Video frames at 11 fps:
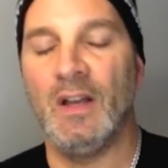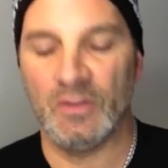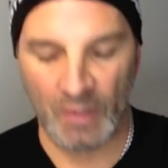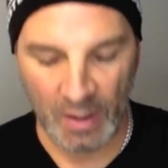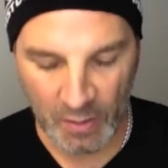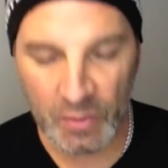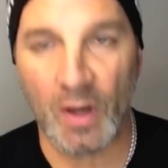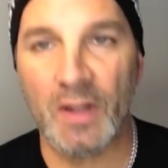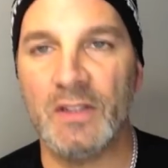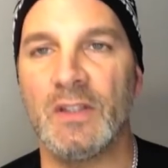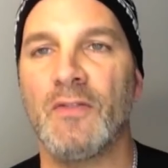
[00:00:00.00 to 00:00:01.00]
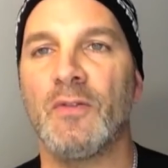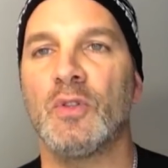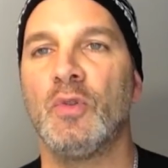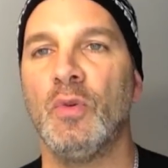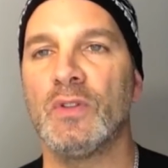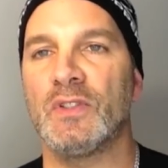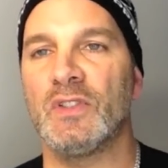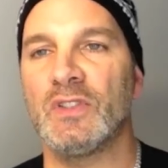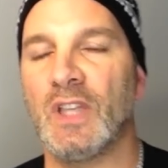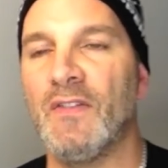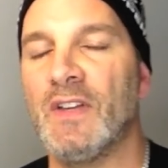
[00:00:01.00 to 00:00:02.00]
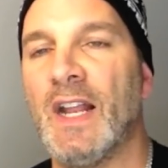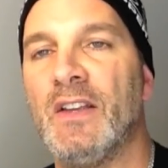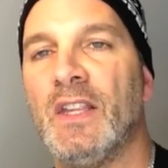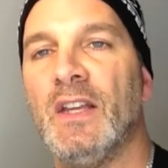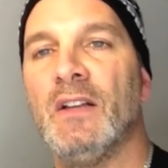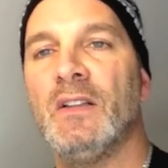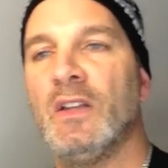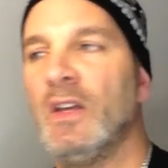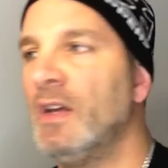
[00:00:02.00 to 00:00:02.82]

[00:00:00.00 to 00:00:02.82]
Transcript: So I use all these different tools and just give you an idea